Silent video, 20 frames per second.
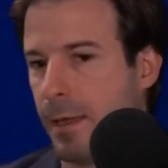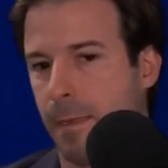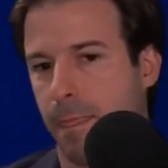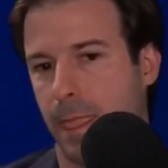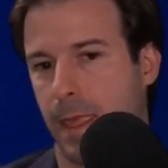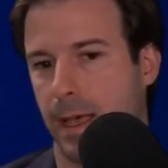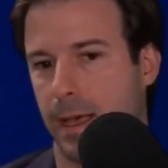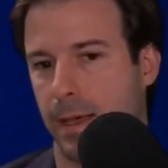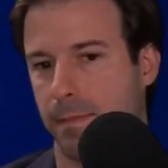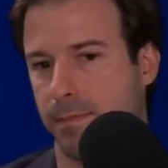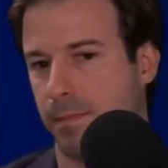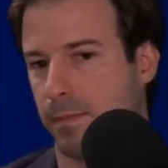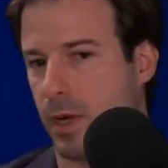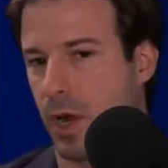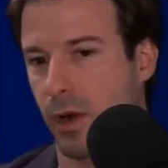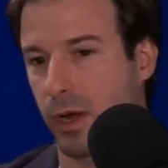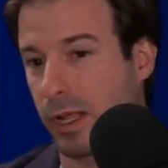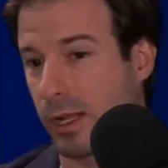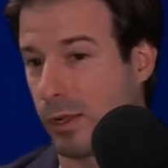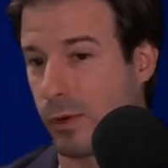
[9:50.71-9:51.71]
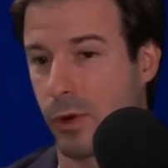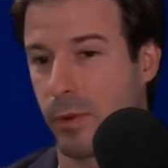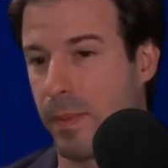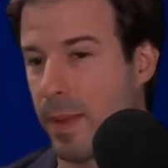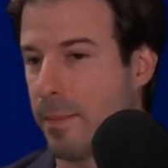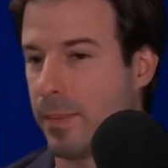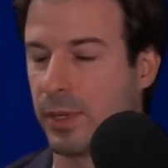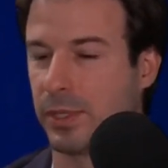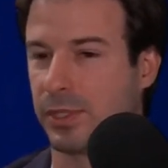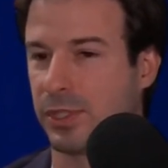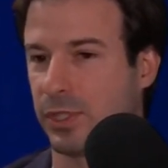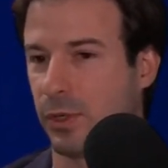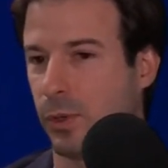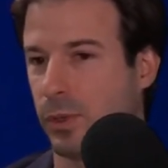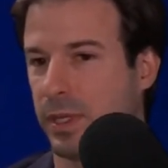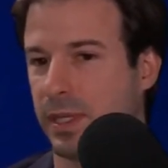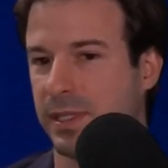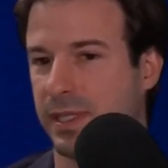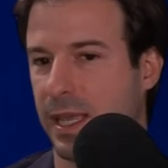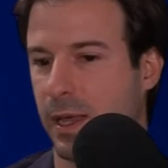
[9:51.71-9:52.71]
REcolorado members told
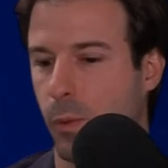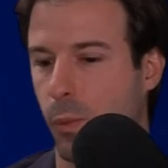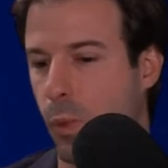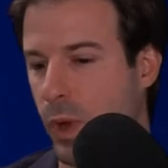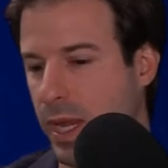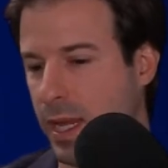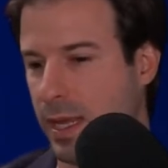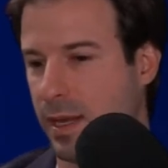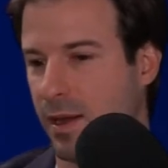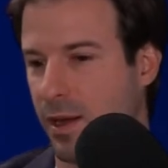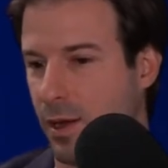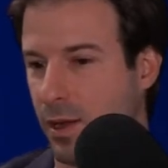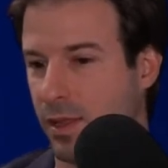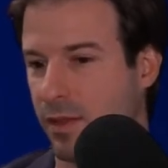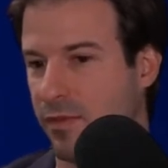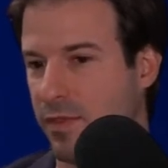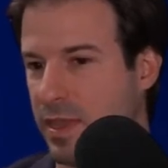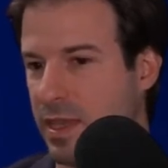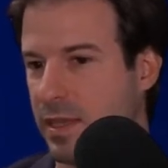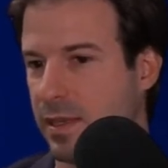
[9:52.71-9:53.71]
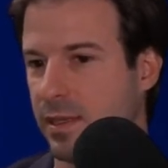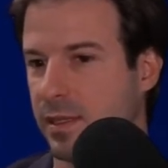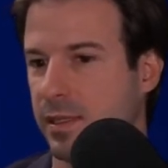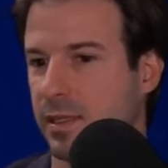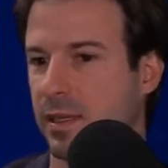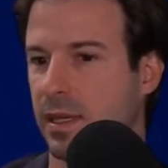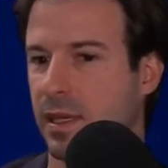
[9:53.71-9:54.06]
us that we need all of these